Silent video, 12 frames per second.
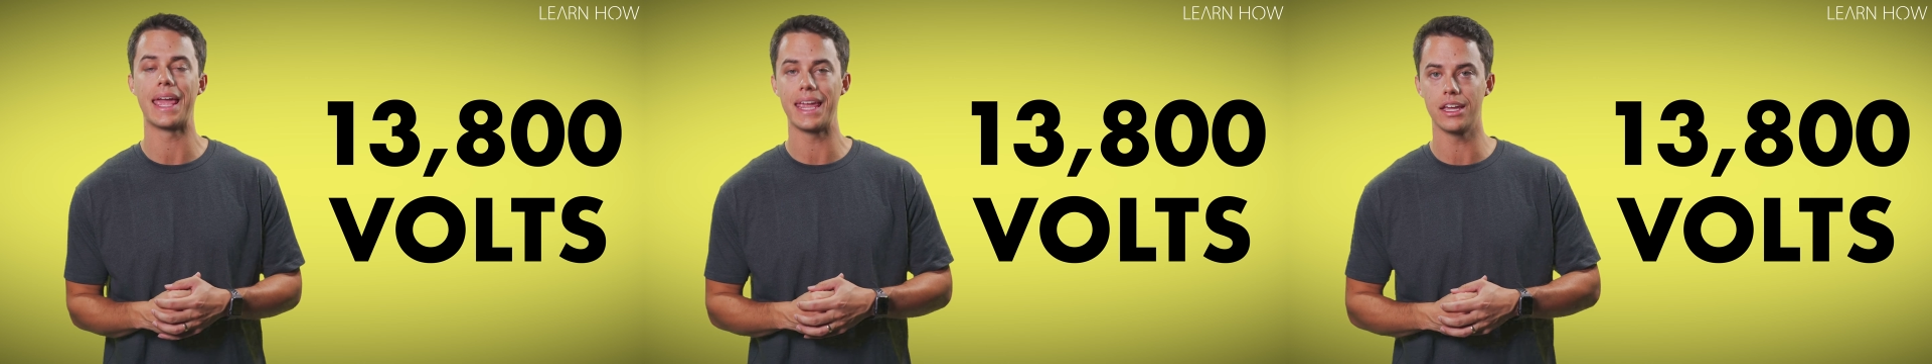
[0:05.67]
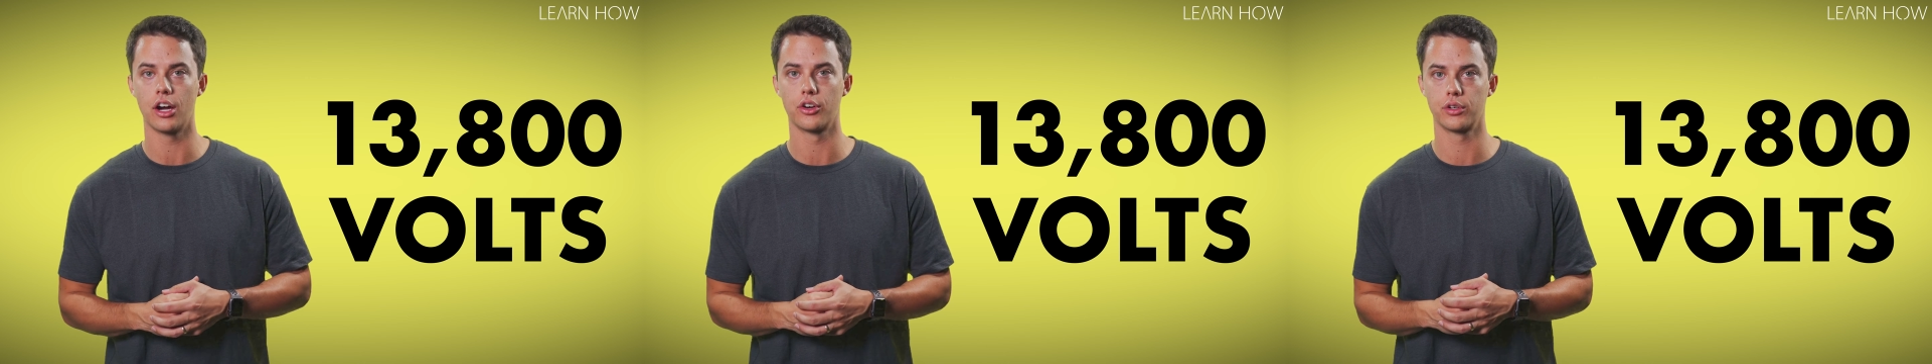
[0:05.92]

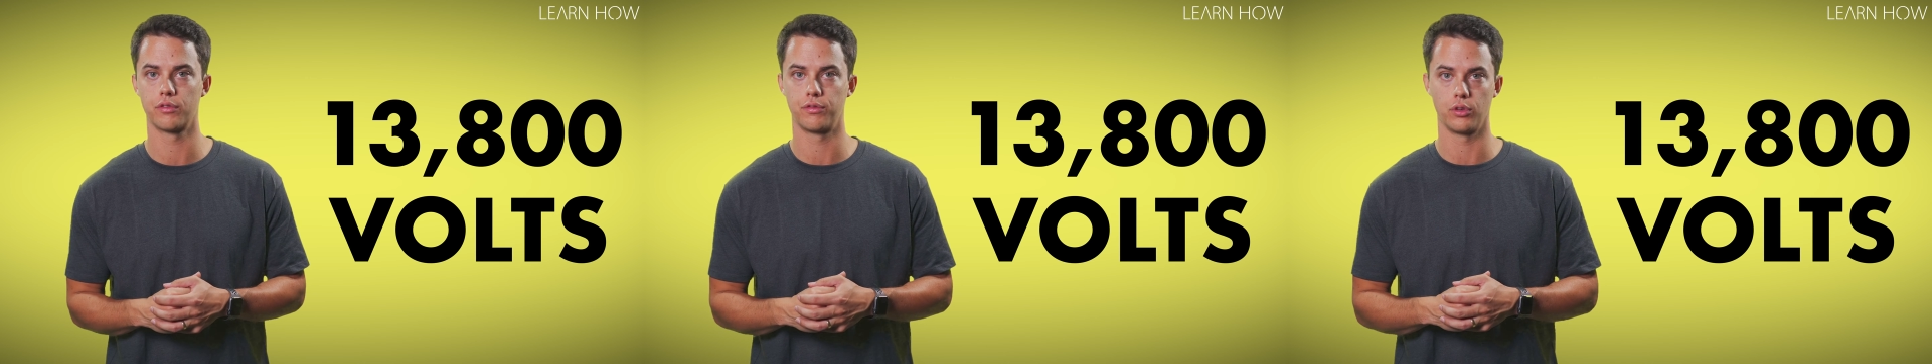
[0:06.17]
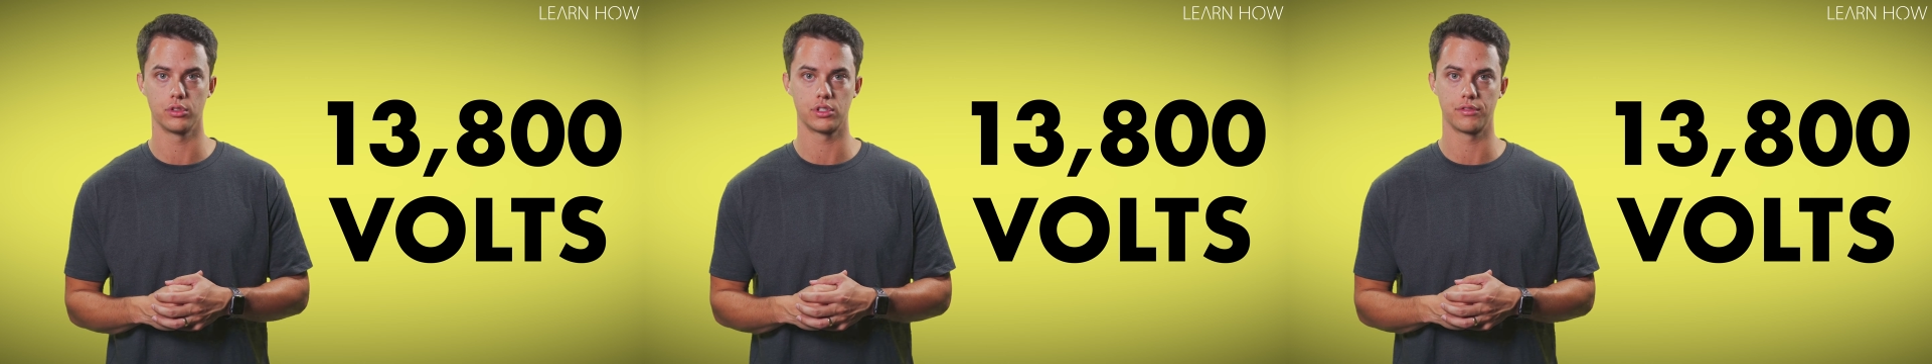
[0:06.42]
eight hundred
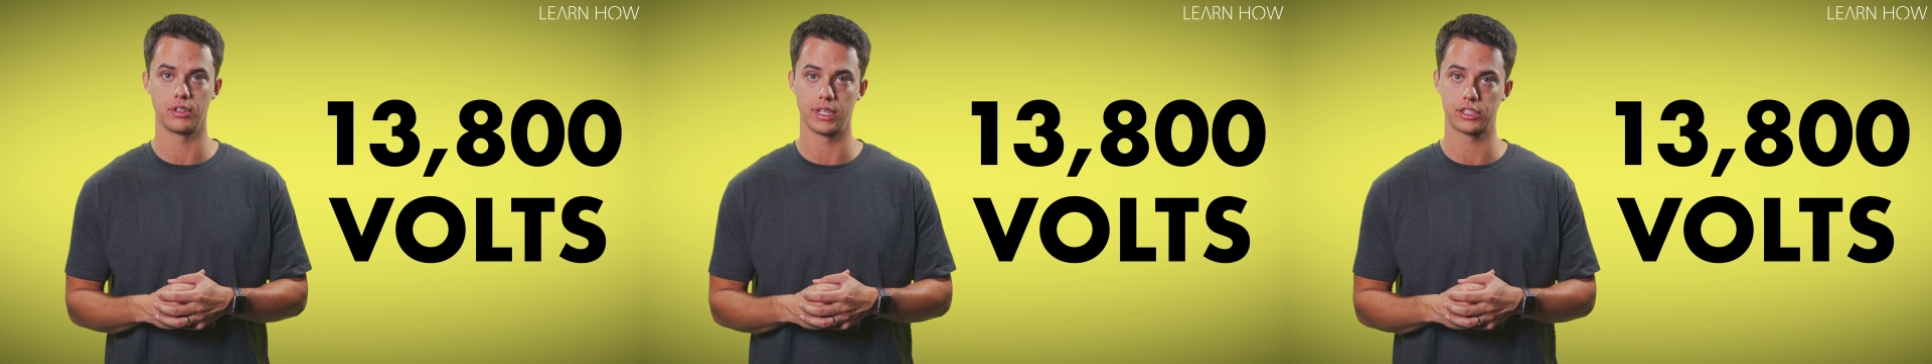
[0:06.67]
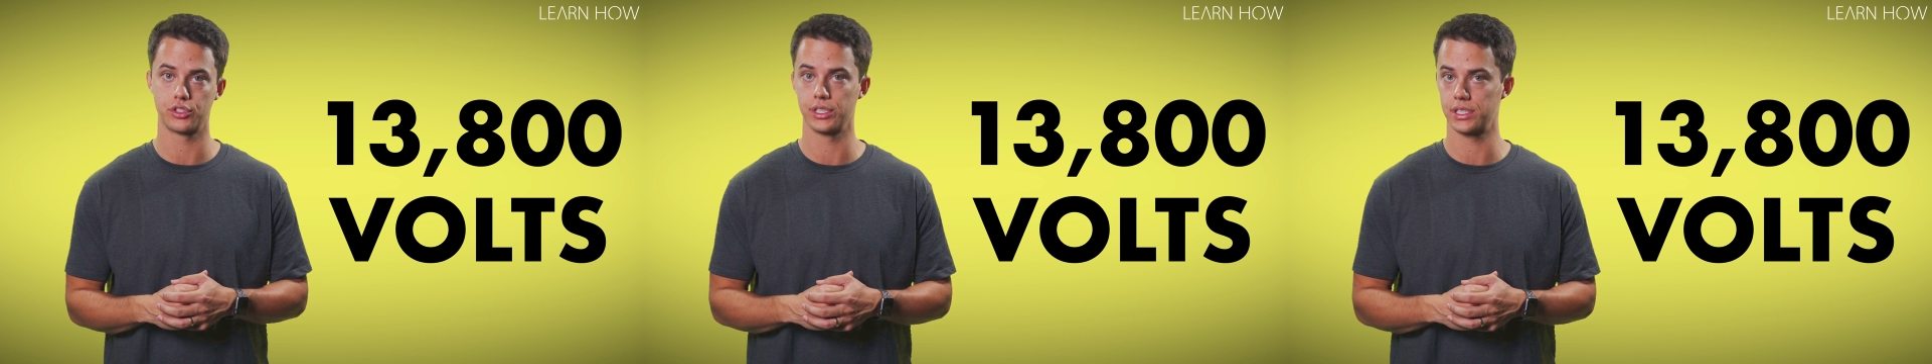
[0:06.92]
volts of
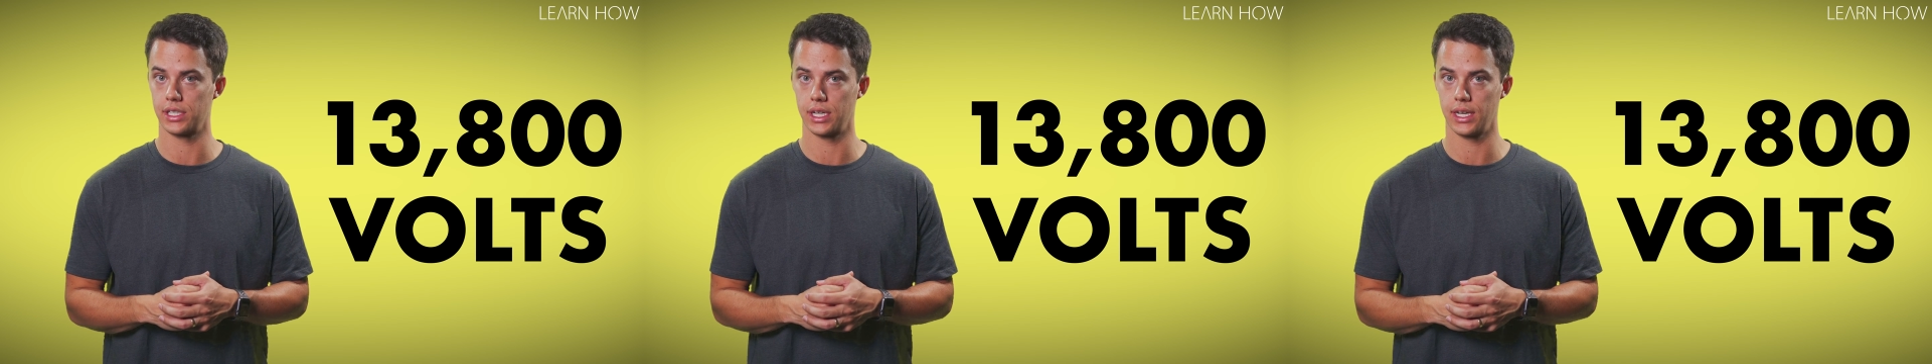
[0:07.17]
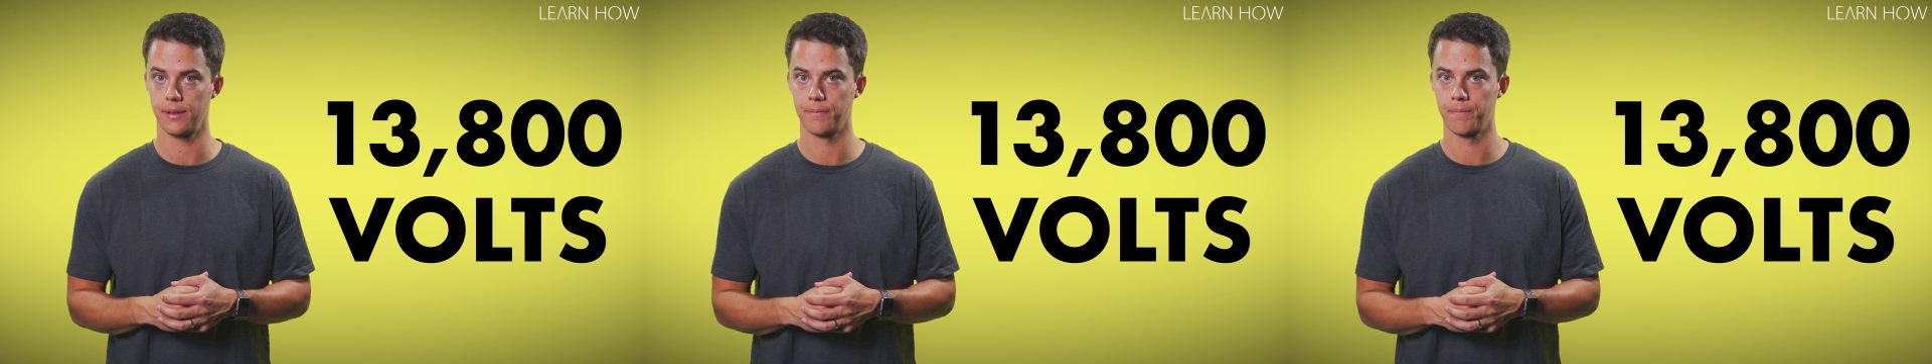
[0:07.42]
electricity.